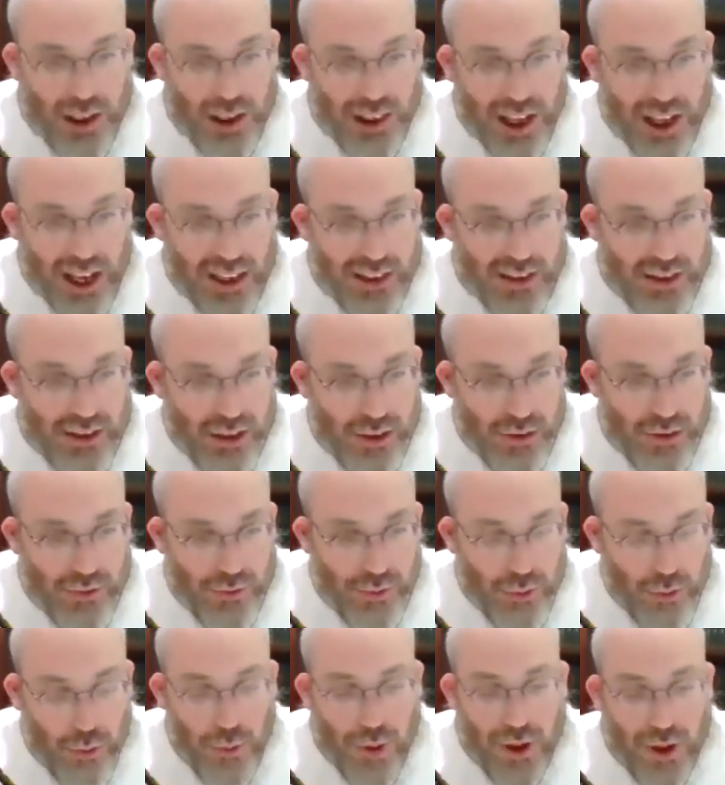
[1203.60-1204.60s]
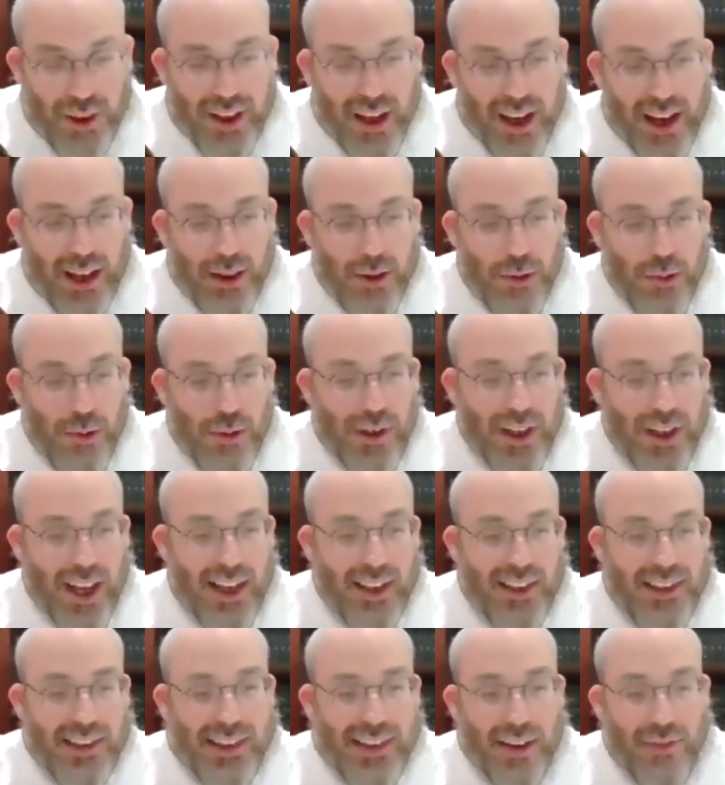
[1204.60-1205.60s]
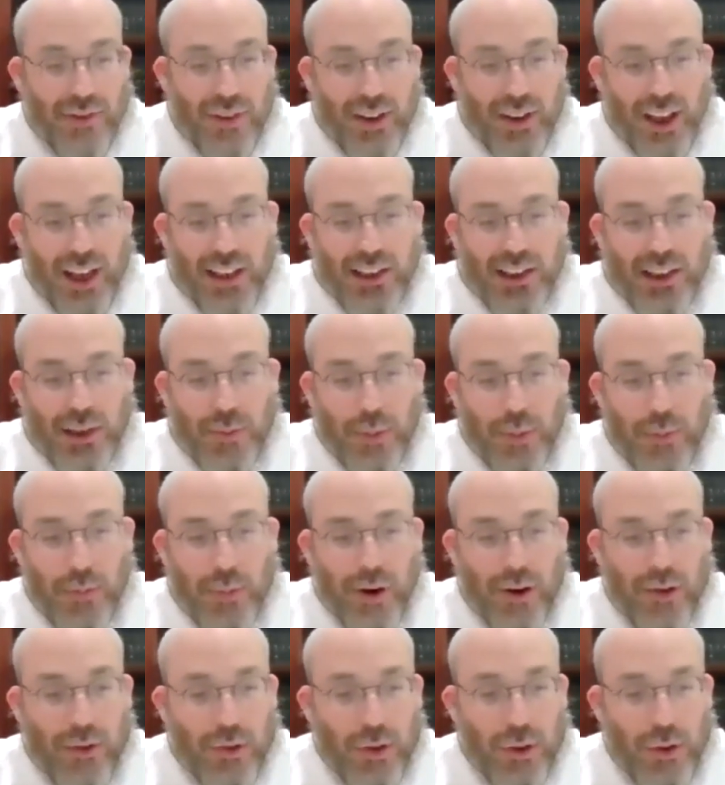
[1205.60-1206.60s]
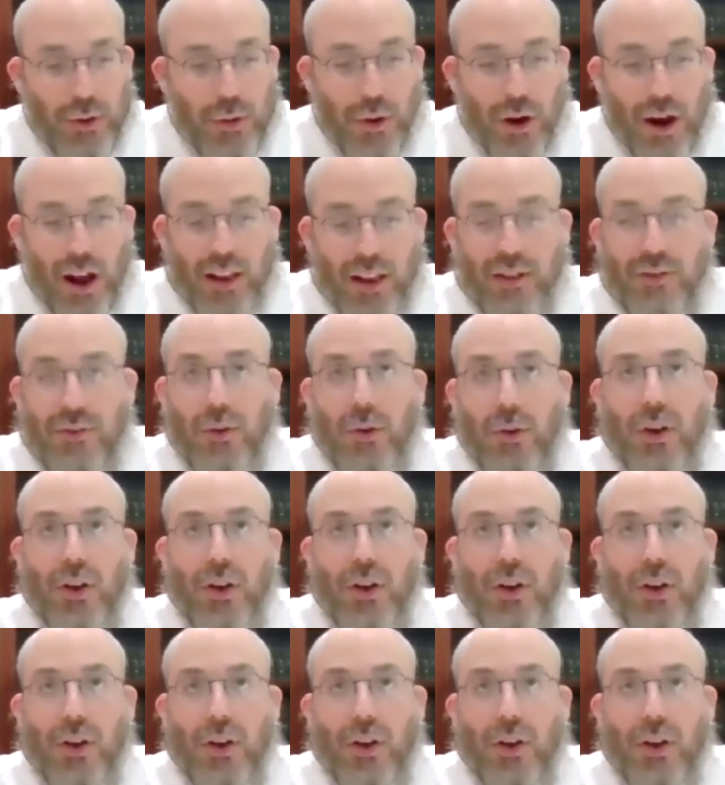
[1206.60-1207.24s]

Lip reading: only lasted for one day, and it would take 7 days to prepare new olive